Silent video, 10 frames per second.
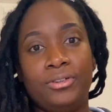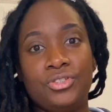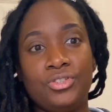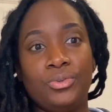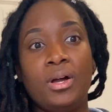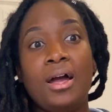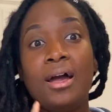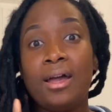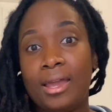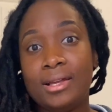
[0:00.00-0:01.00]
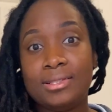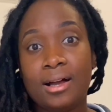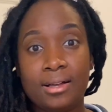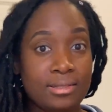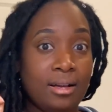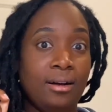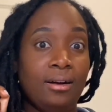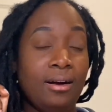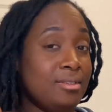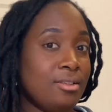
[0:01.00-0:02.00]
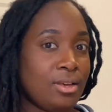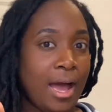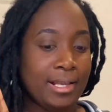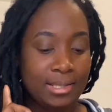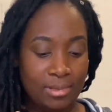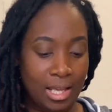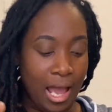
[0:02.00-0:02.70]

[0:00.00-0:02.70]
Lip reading: So ear tags are another item that